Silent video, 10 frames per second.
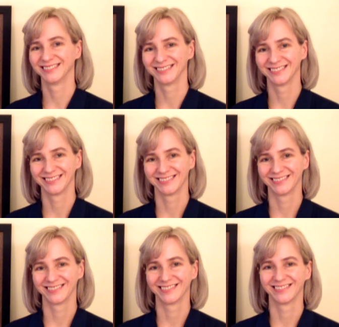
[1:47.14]

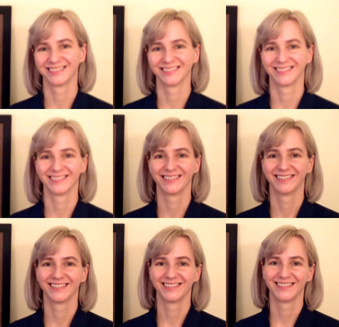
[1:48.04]

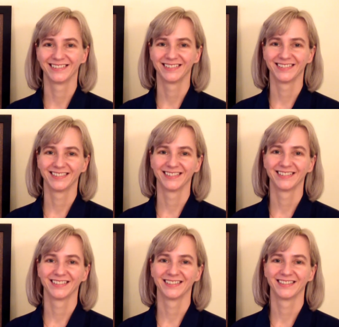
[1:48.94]

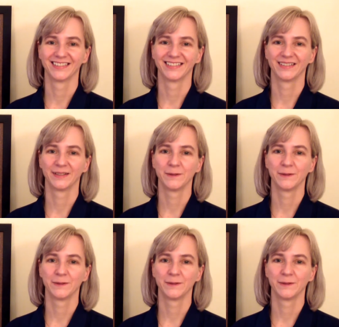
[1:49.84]
(silence)